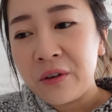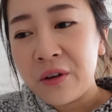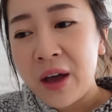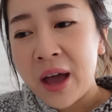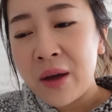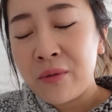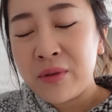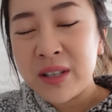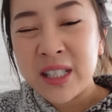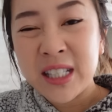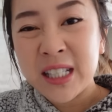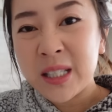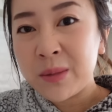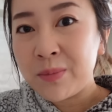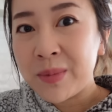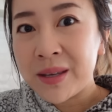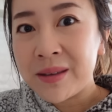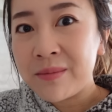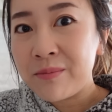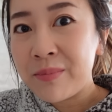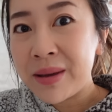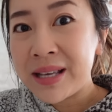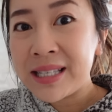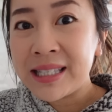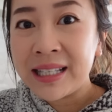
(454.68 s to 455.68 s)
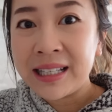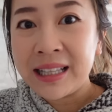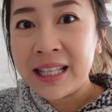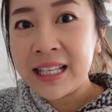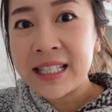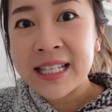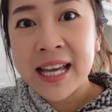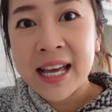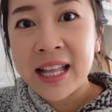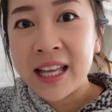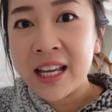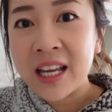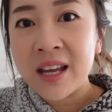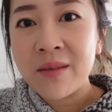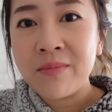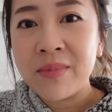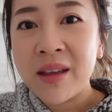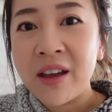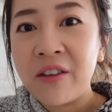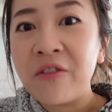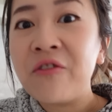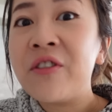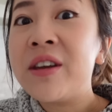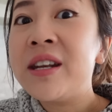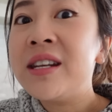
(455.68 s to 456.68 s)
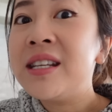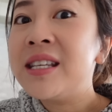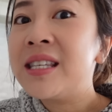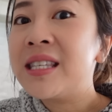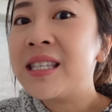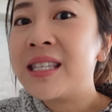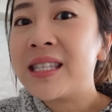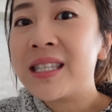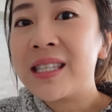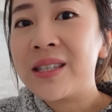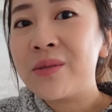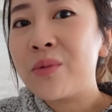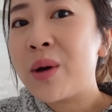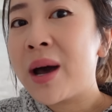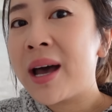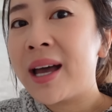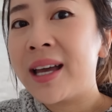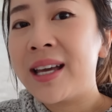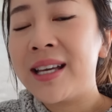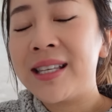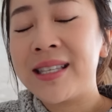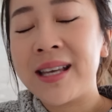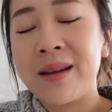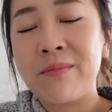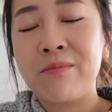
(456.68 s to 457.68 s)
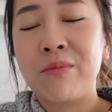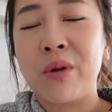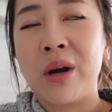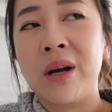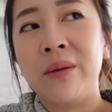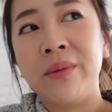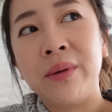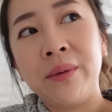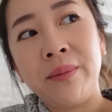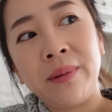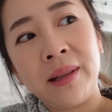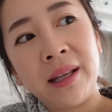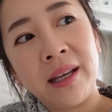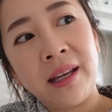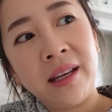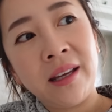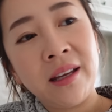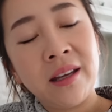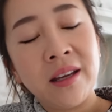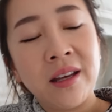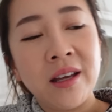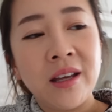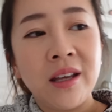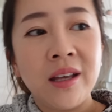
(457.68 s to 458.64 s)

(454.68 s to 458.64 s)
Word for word: I was just basically telling him that fitness wise, I'm probably,